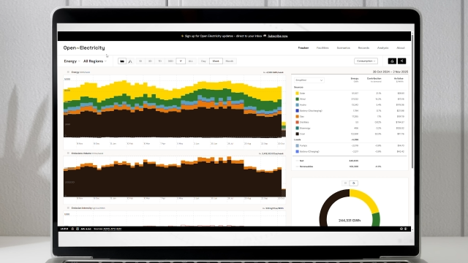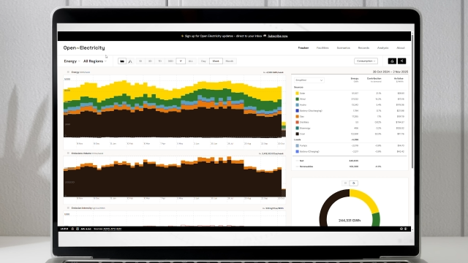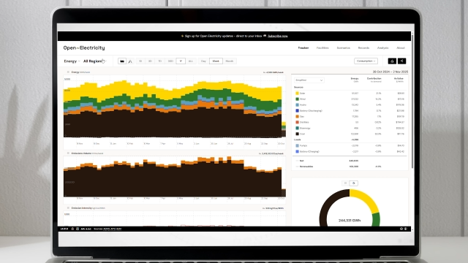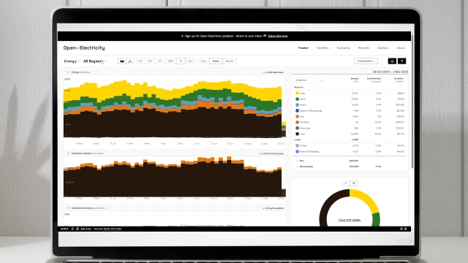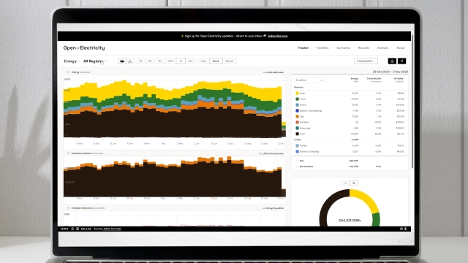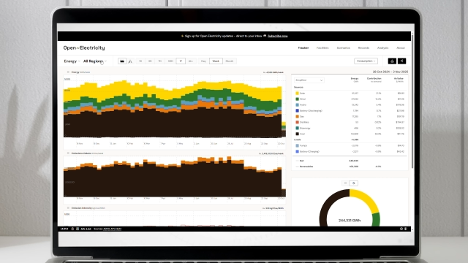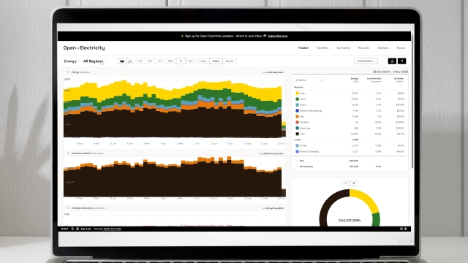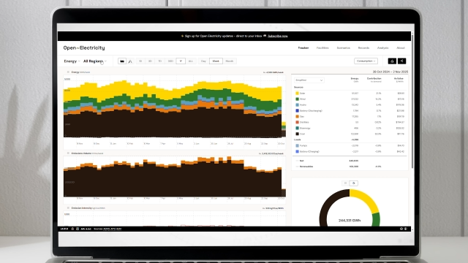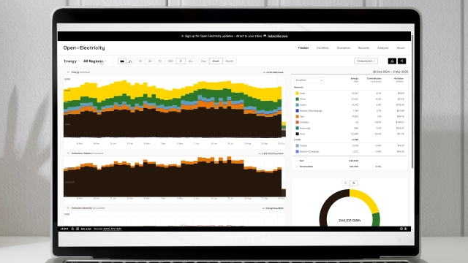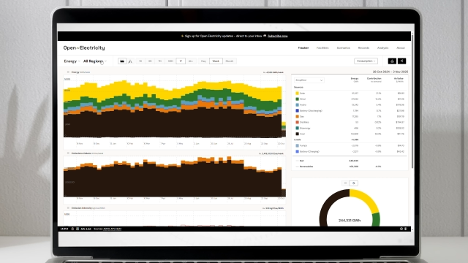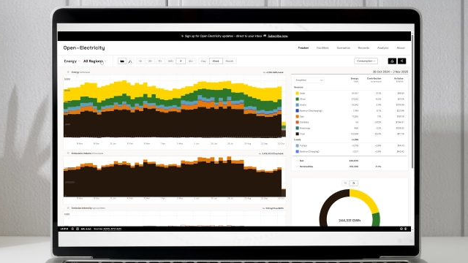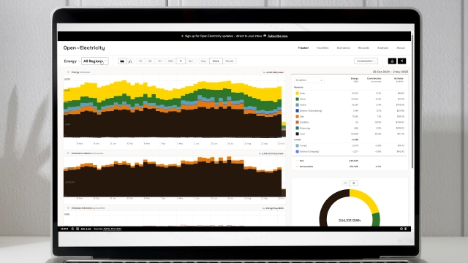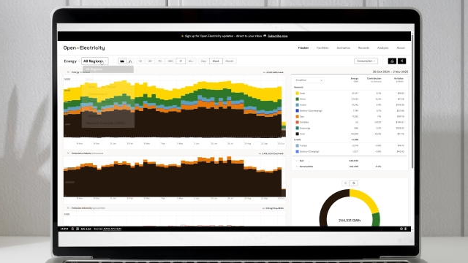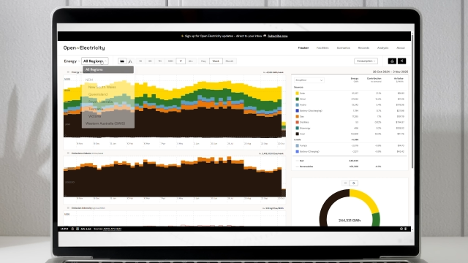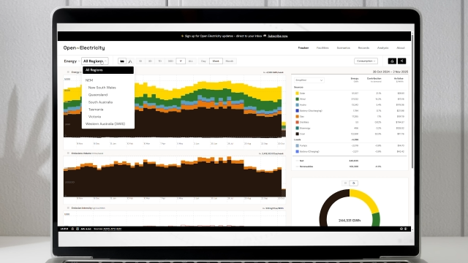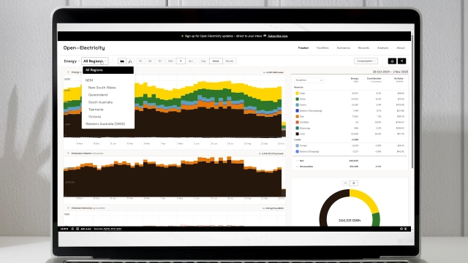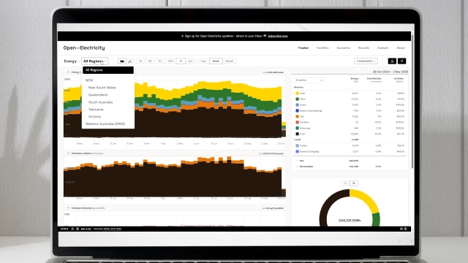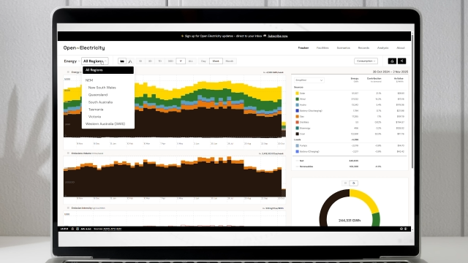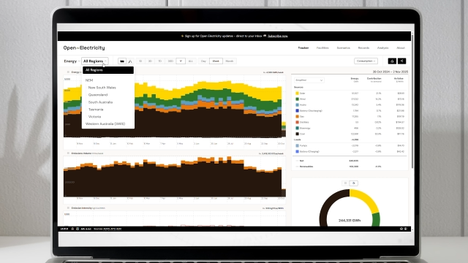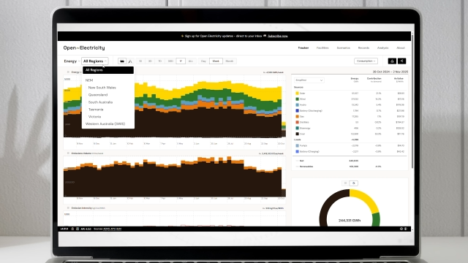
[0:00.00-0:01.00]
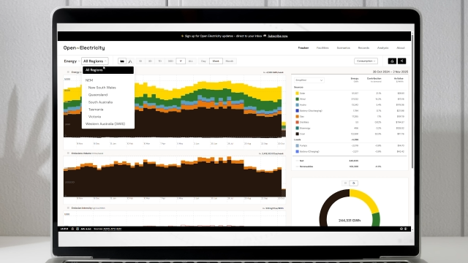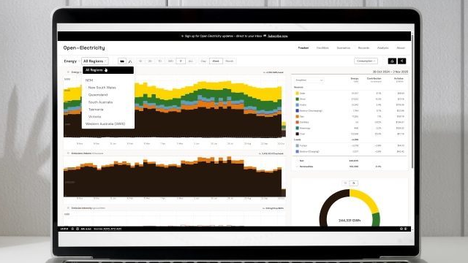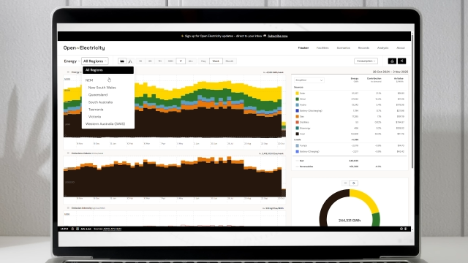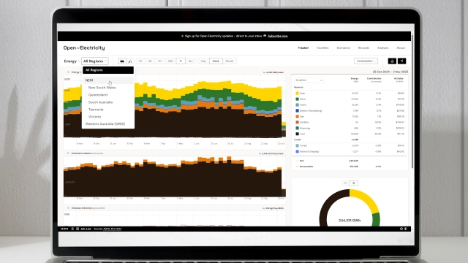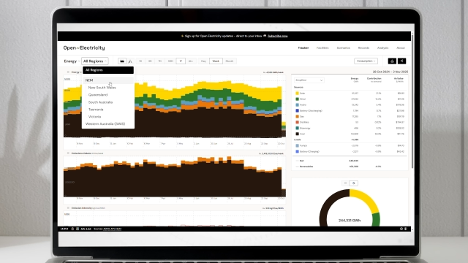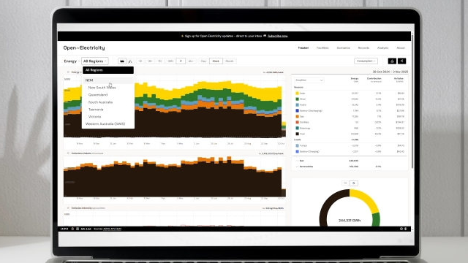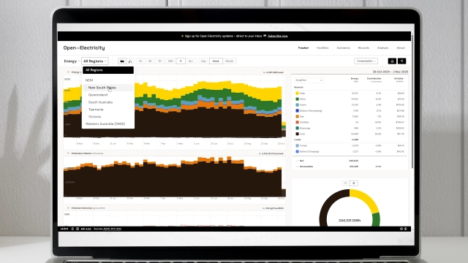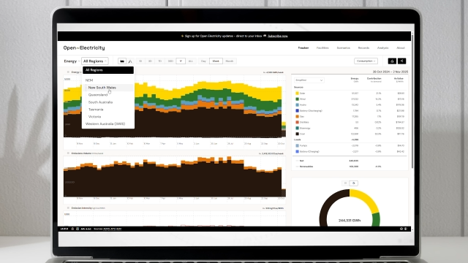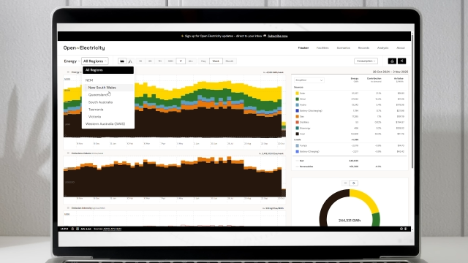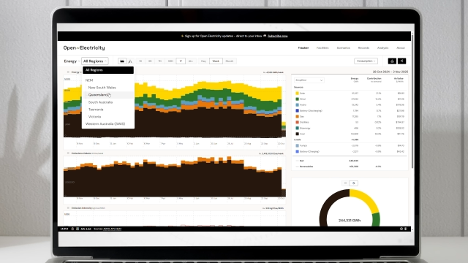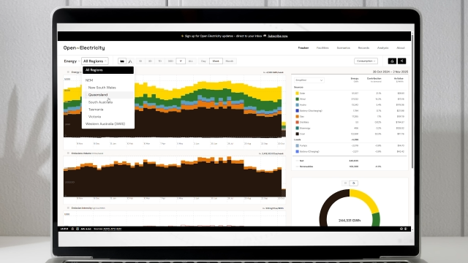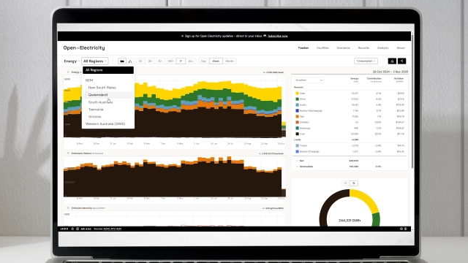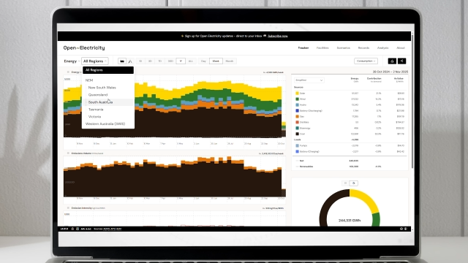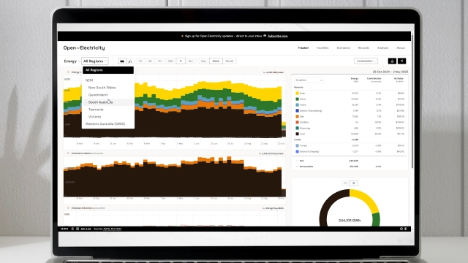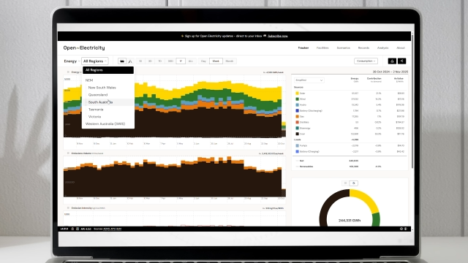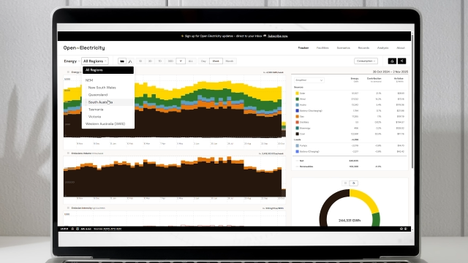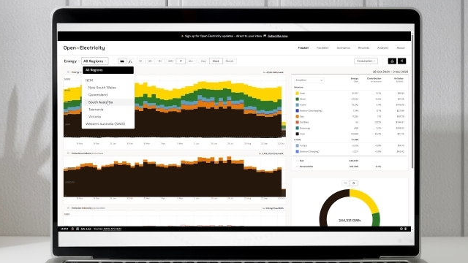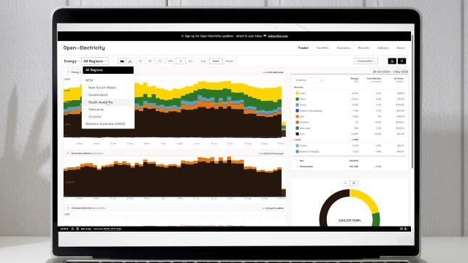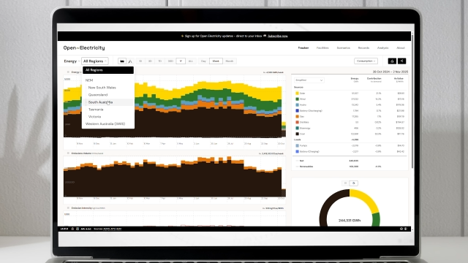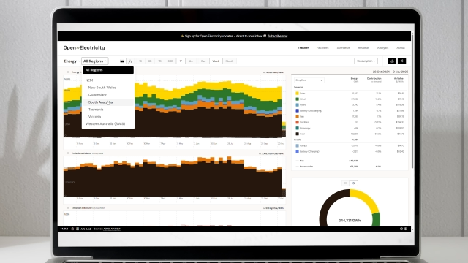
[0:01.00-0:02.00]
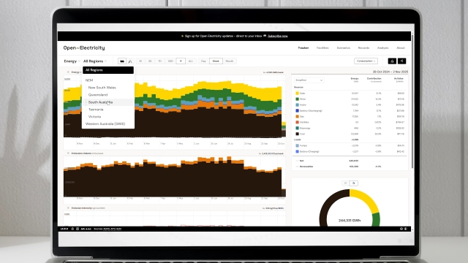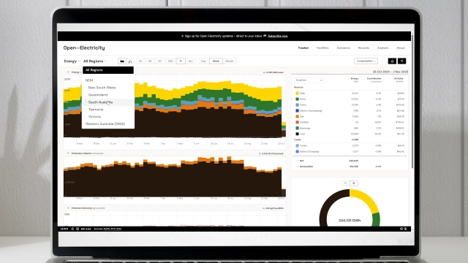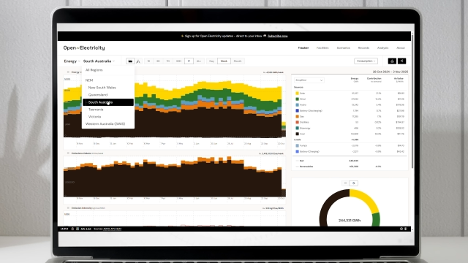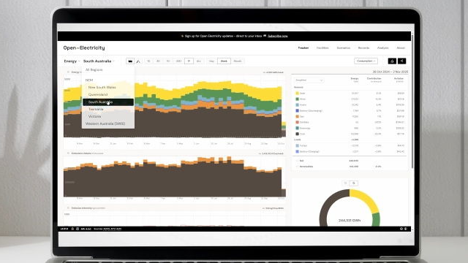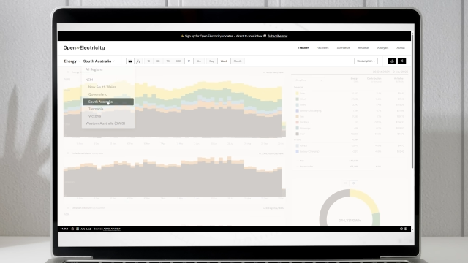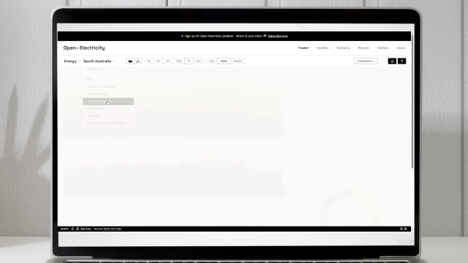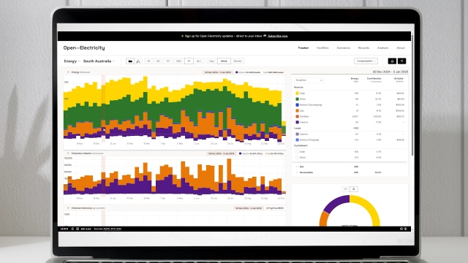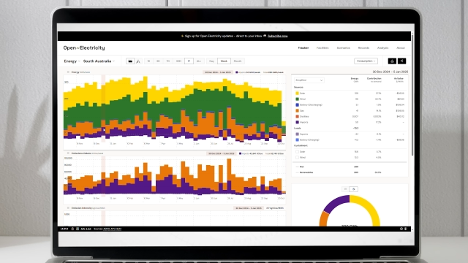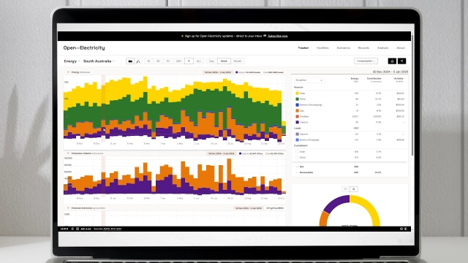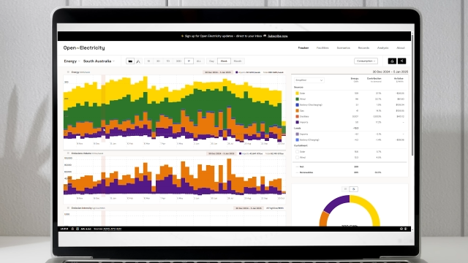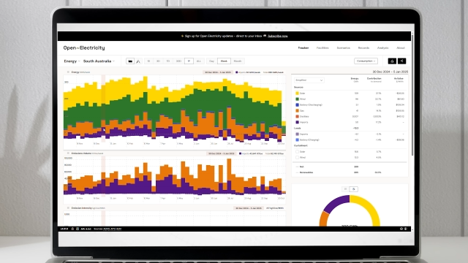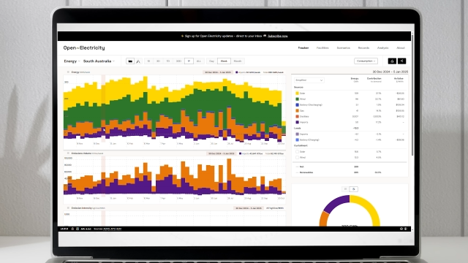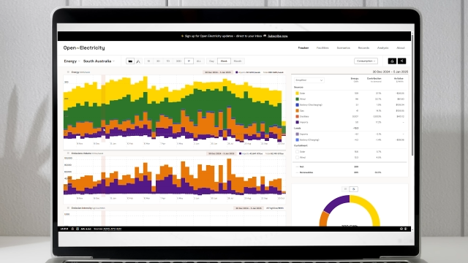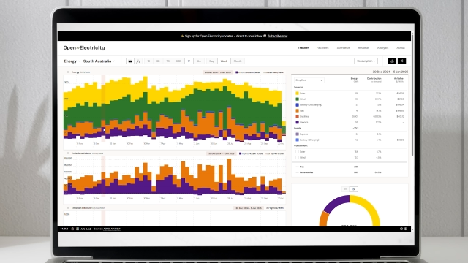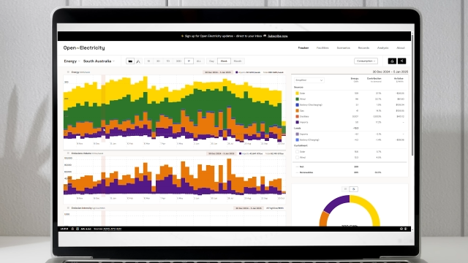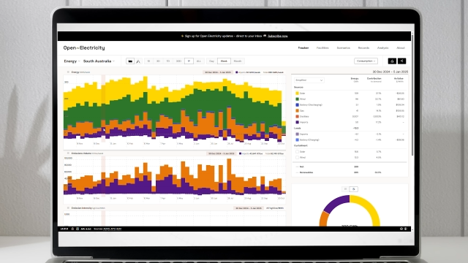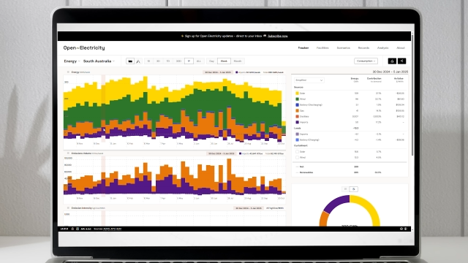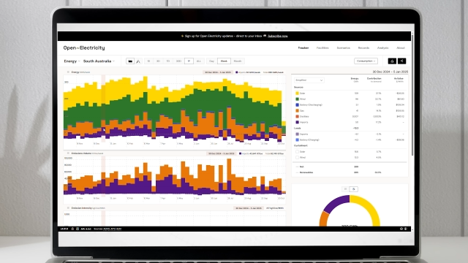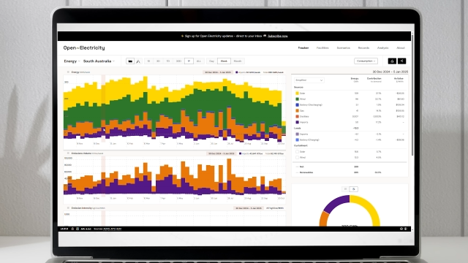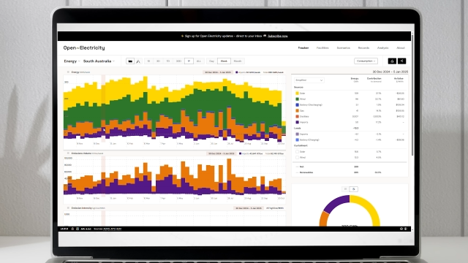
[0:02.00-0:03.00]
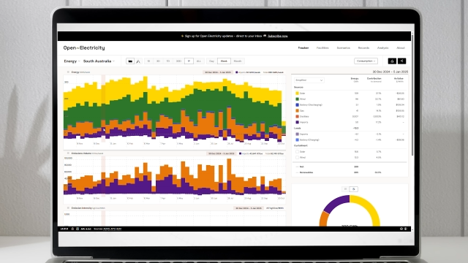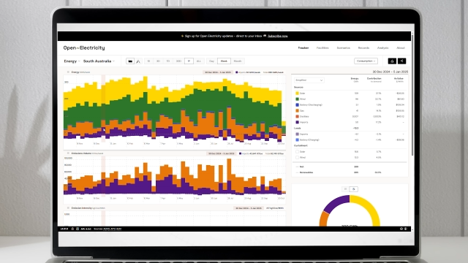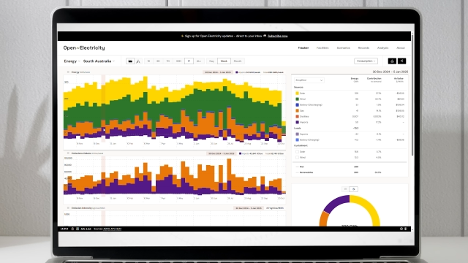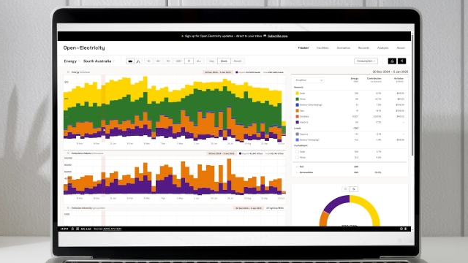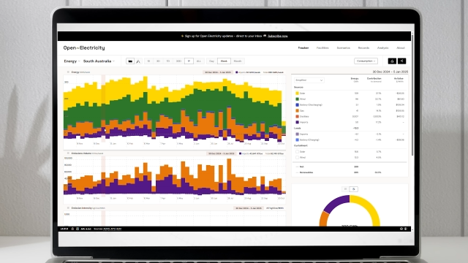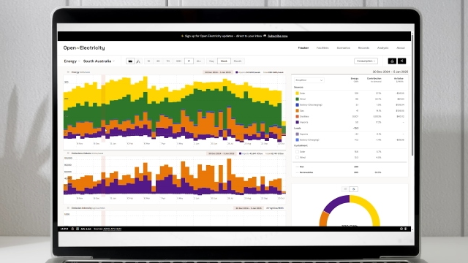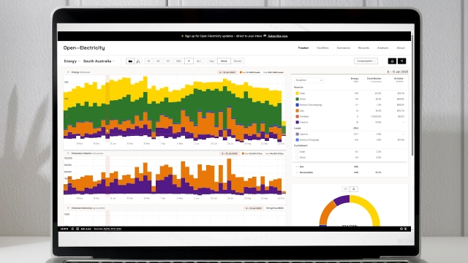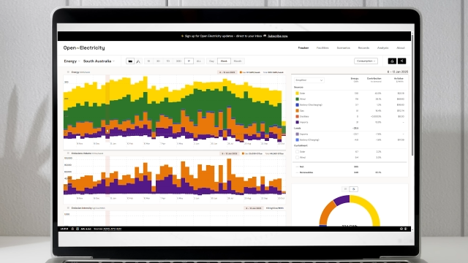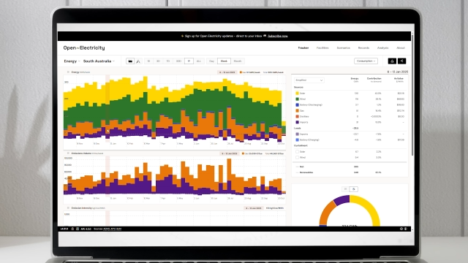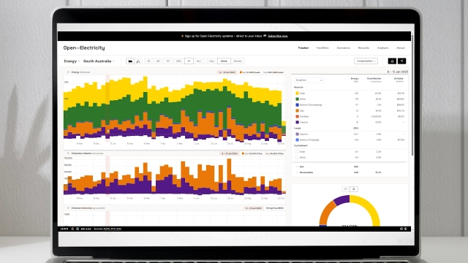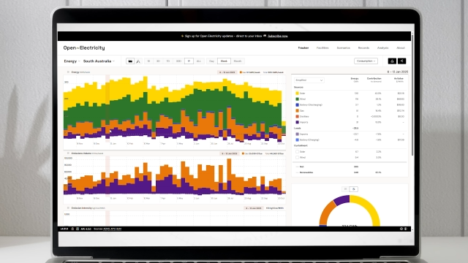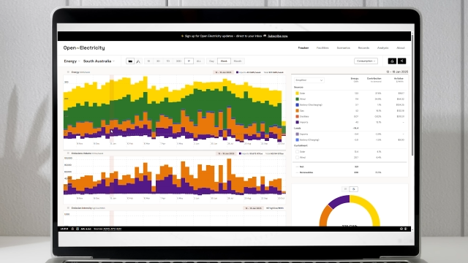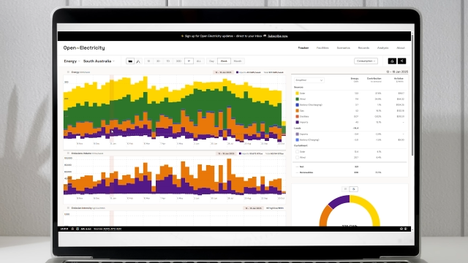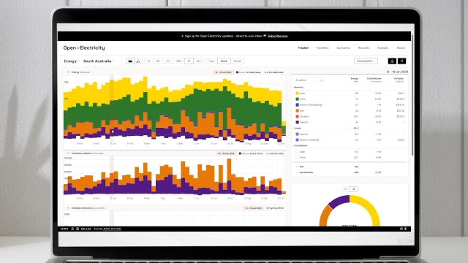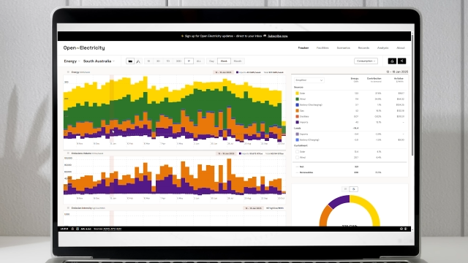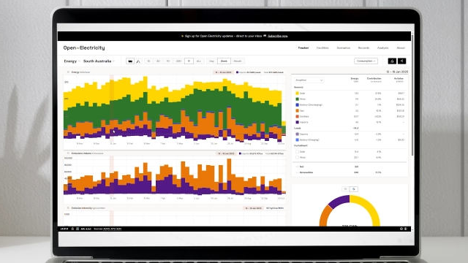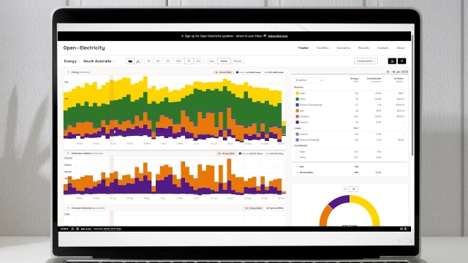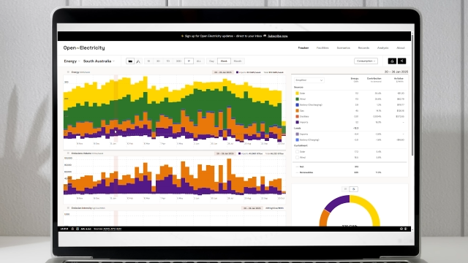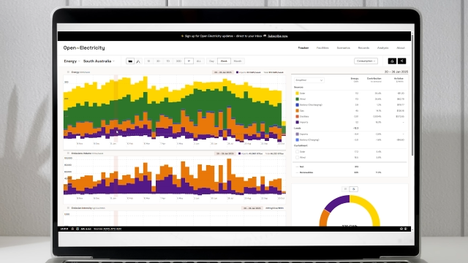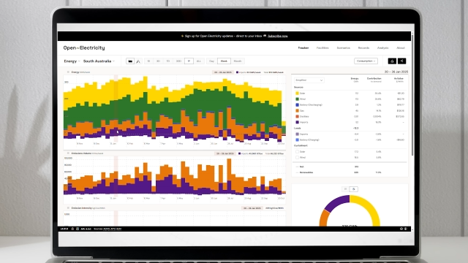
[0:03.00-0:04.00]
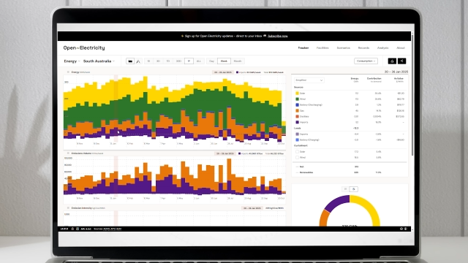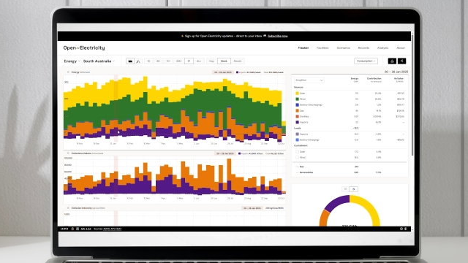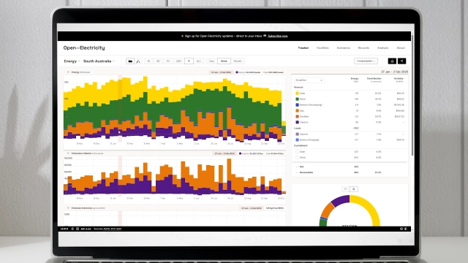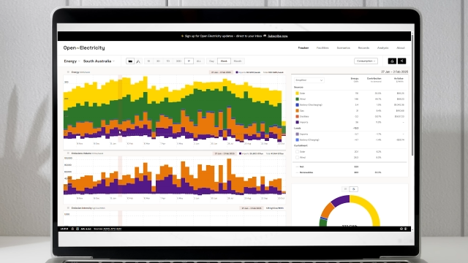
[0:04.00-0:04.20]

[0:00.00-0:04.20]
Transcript: [unreadable: no face in view]